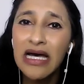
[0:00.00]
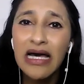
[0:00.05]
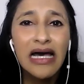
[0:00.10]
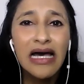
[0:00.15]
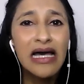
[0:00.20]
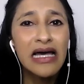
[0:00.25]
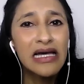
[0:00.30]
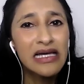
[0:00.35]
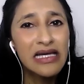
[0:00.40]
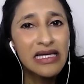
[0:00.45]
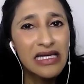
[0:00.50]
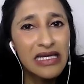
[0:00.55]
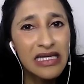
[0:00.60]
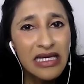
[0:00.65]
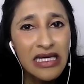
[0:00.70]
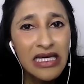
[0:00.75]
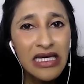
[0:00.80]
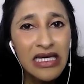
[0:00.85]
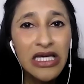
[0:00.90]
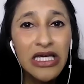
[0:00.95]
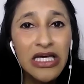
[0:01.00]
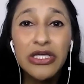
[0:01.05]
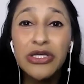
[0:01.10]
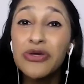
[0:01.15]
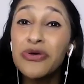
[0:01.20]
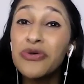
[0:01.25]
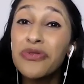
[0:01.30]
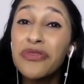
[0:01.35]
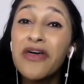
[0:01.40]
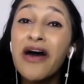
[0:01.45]
huh,
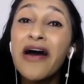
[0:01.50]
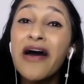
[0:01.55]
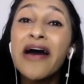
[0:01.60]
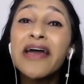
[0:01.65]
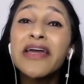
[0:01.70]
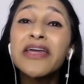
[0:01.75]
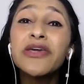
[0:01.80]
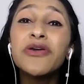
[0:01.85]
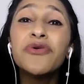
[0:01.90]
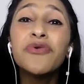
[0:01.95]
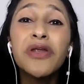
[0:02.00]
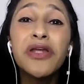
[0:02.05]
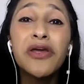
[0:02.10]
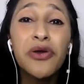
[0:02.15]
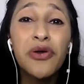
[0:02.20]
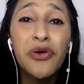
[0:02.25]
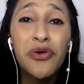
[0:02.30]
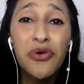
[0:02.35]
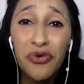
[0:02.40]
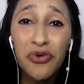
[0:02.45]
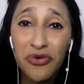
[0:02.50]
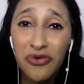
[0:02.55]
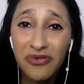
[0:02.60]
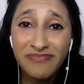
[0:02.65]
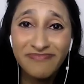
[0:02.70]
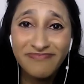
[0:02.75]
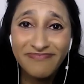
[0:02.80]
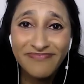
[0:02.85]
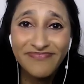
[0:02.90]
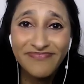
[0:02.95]
you thought you knew.